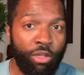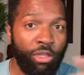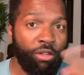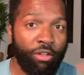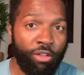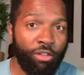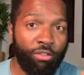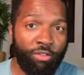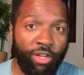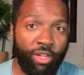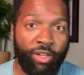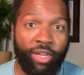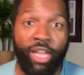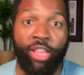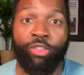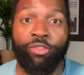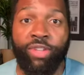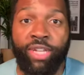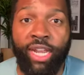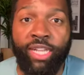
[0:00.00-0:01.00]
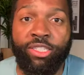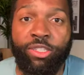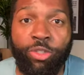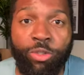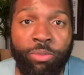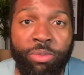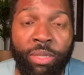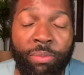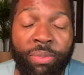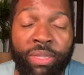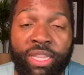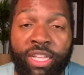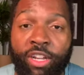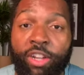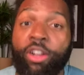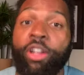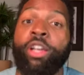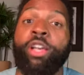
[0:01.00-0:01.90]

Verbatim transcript: it all around. Got three ice cubes up in there